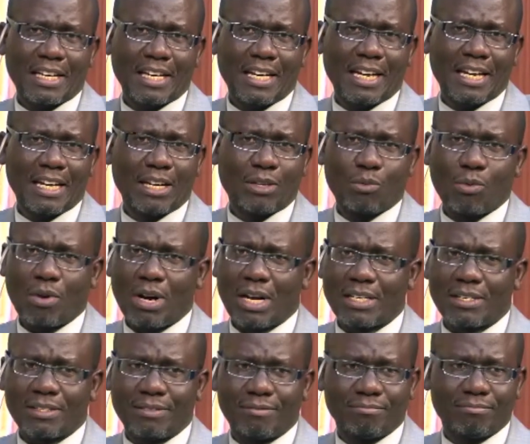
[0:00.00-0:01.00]
And
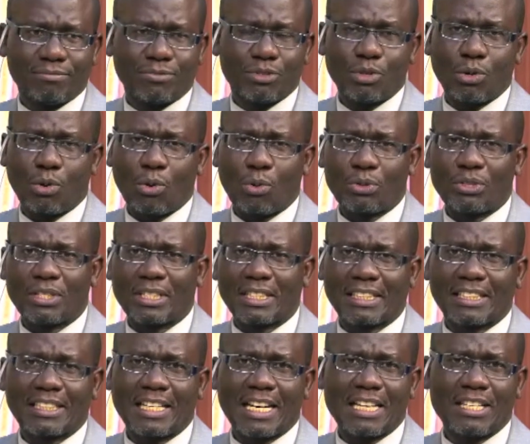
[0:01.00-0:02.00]
one theologian
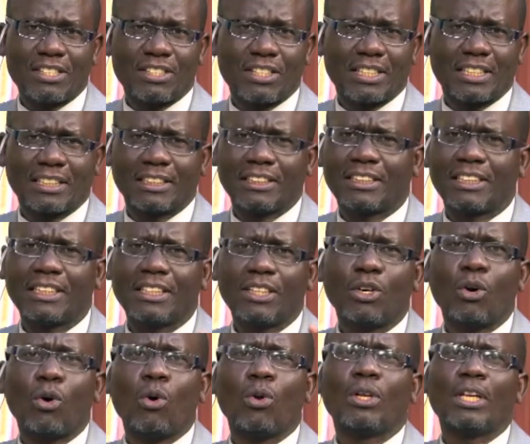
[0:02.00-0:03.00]
says that
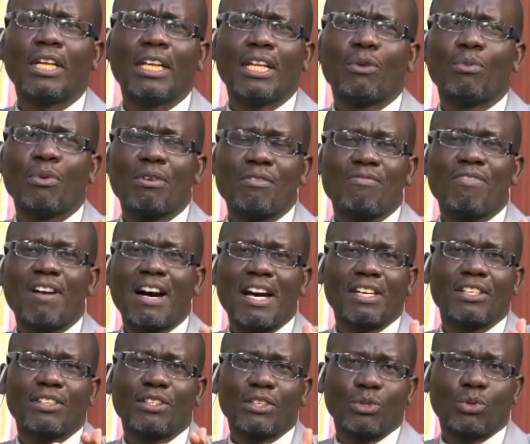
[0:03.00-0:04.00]
until only we
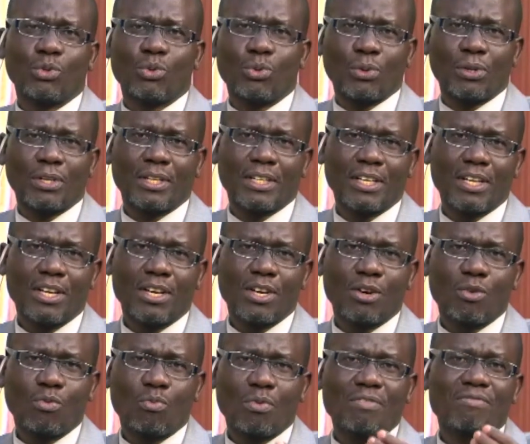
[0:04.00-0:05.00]
find the Lord,
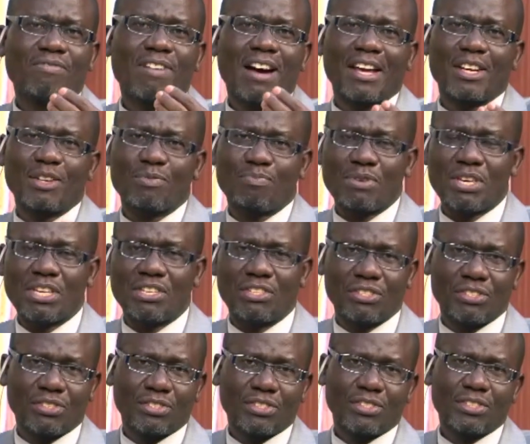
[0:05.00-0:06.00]
we find
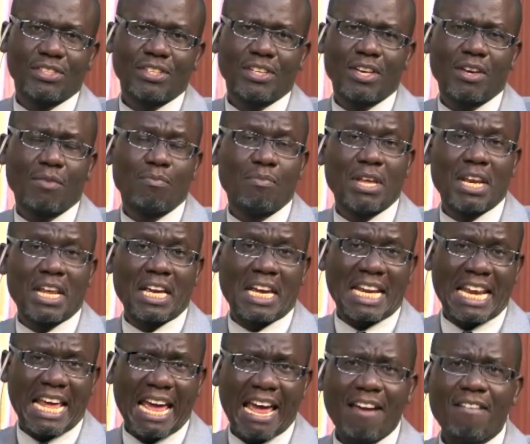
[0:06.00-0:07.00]
peace. Mm. Meaning
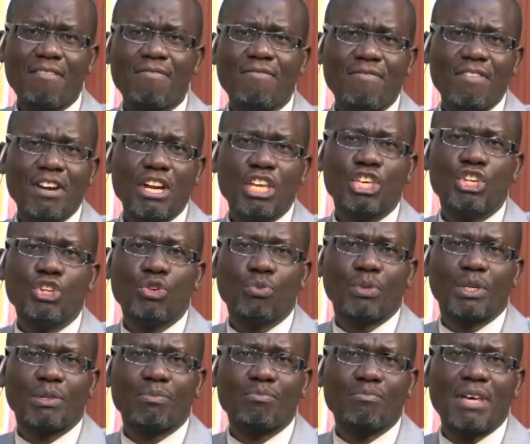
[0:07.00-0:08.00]
in every
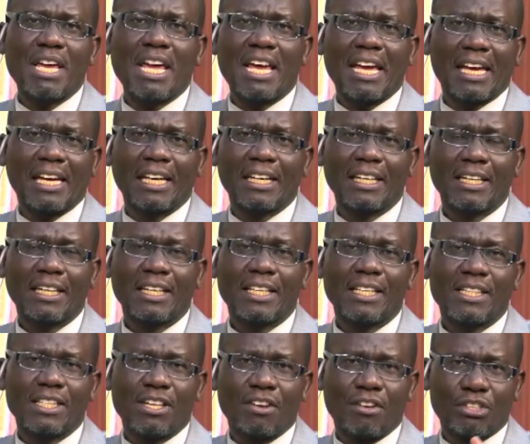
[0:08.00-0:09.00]
human being,
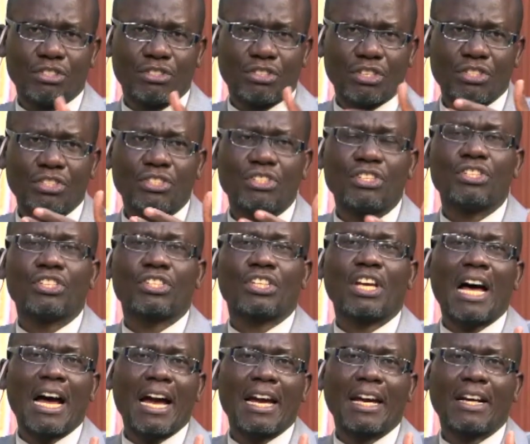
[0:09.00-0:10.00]
there is this
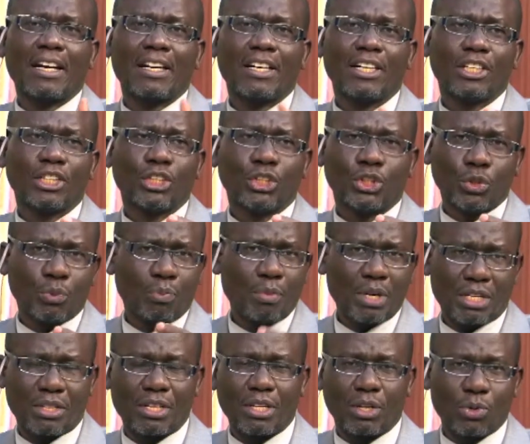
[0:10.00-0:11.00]
desire to
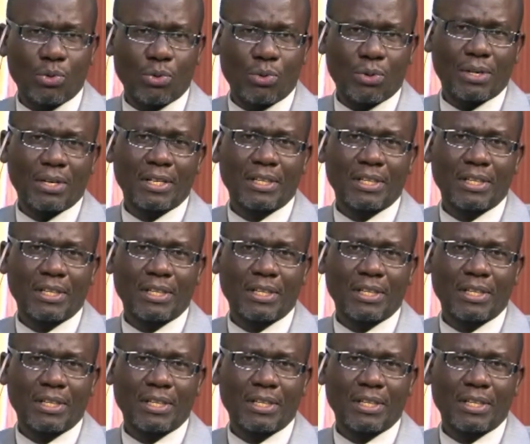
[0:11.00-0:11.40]
meet the Lord.